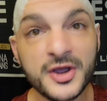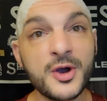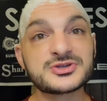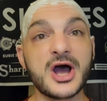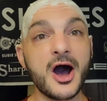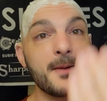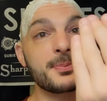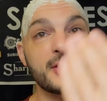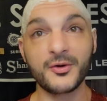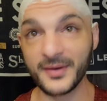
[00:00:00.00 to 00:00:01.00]
goes up
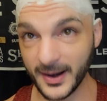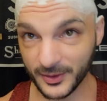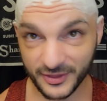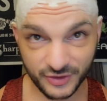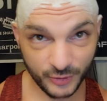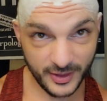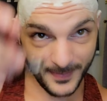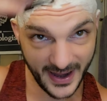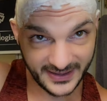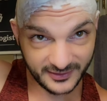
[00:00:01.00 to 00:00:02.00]
and around and through the
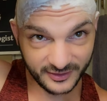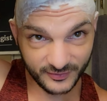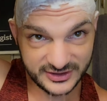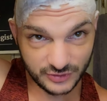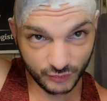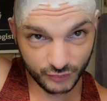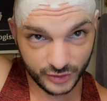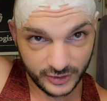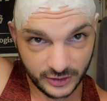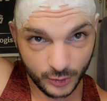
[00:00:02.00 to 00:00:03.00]
back end of the razor.
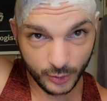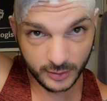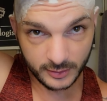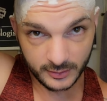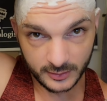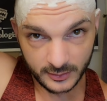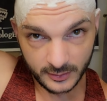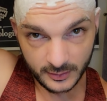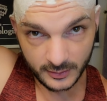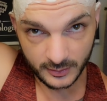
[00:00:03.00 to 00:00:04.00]
Really cool.
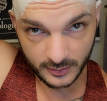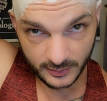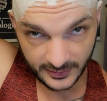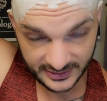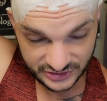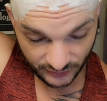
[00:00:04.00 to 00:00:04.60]
It is a